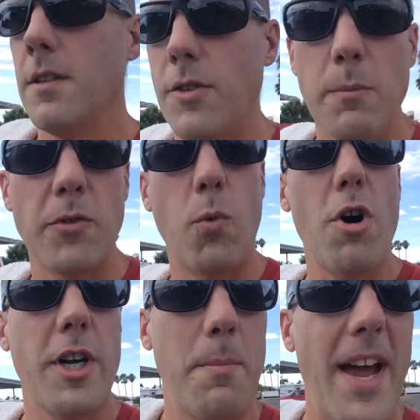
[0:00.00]
So I'm just
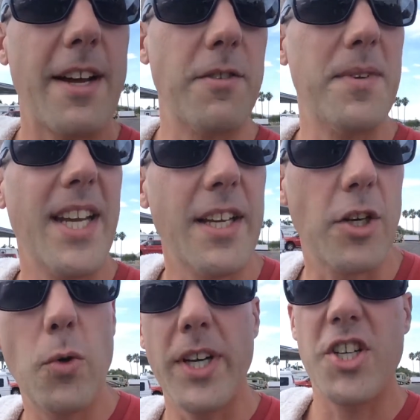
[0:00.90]
walking back from
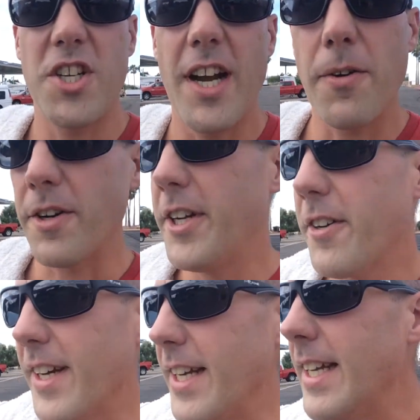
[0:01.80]
taking a quick shower
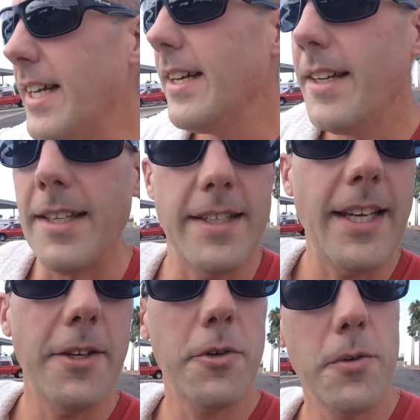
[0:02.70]
here at
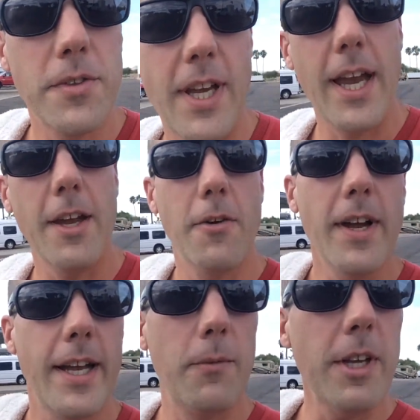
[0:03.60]
Ye Old
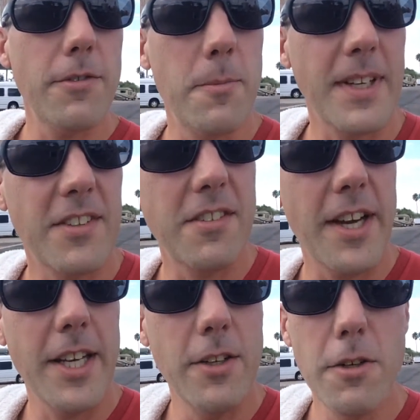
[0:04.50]
KOA, and we have some
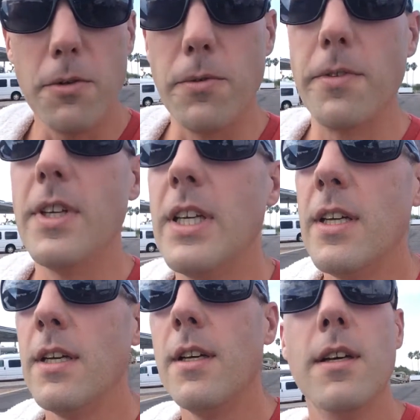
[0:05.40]
exciting news.
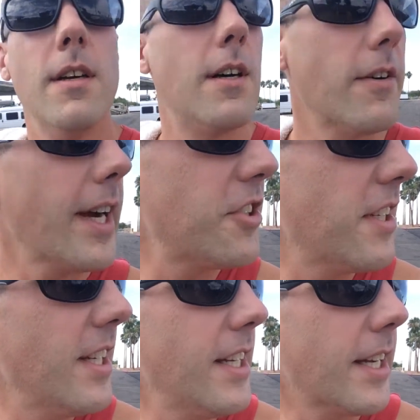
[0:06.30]
We're
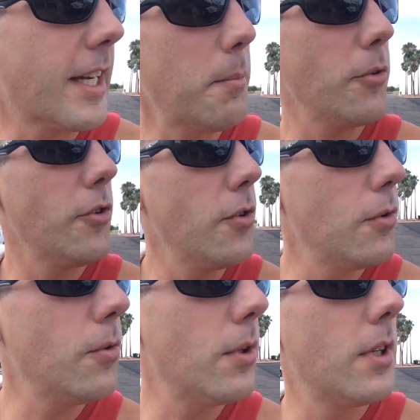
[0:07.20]
actually getting a couple
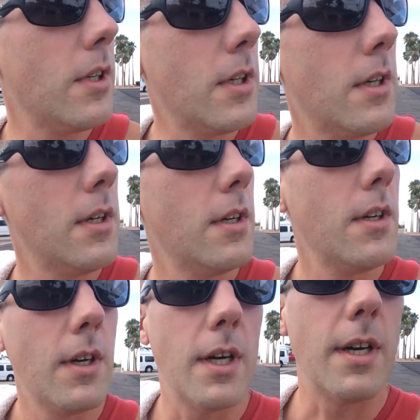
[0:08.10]
new
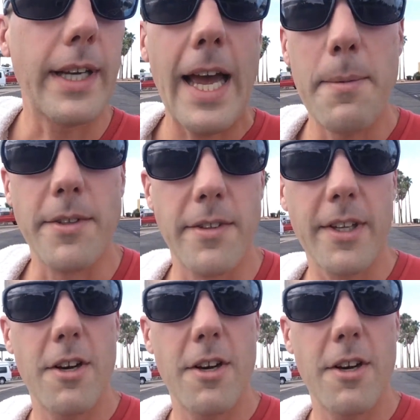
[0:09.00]
cabins. They